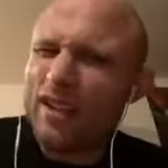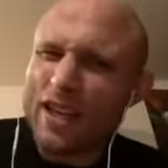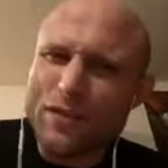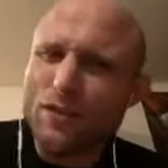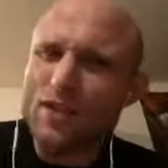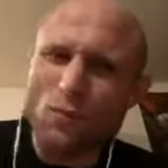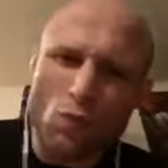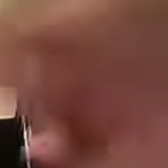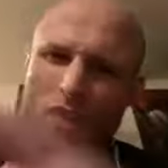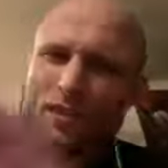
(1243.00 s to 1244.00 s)
less for
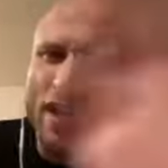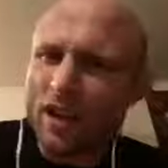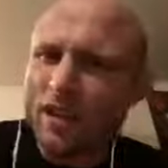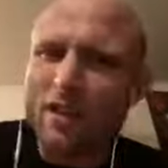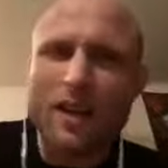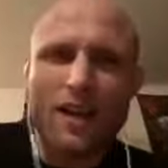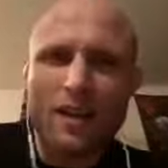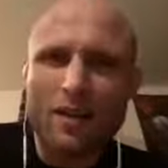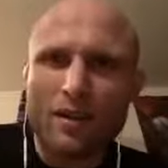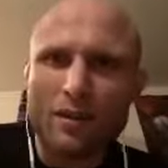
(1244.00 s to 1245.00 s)
one of the other,
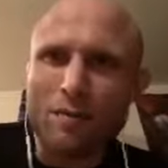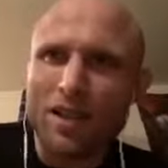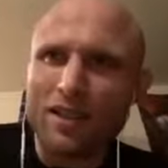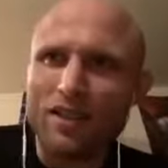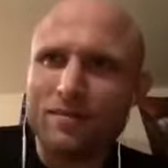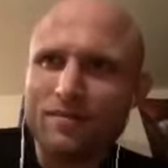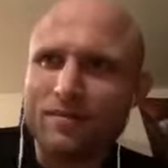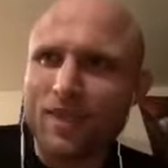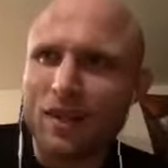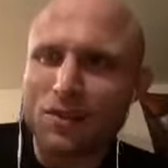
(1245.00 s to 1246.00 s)
but
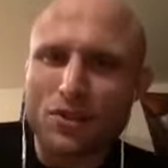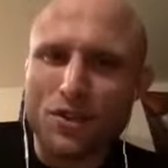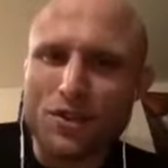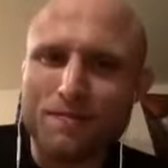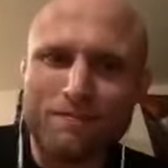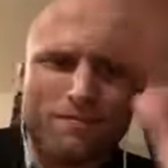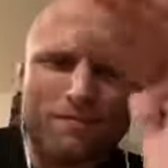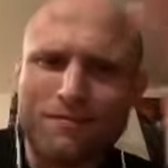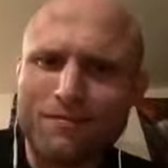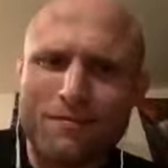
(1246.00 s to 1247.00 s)
I'll just
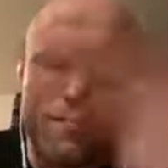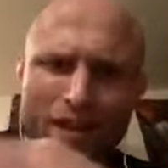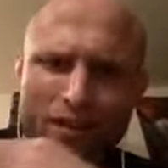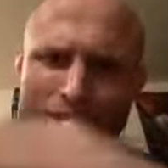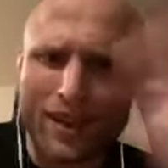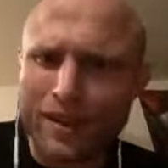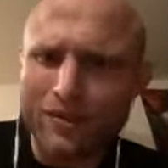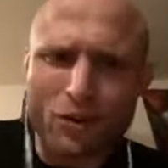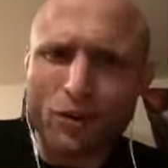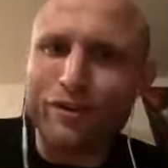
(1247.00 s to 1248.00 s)
better not
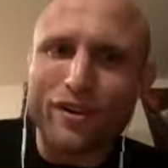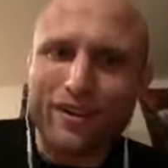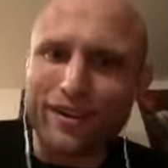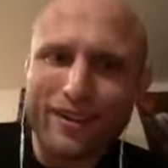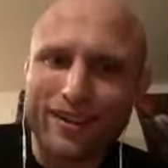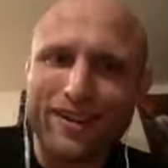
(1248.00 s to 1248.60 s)
even overthink it,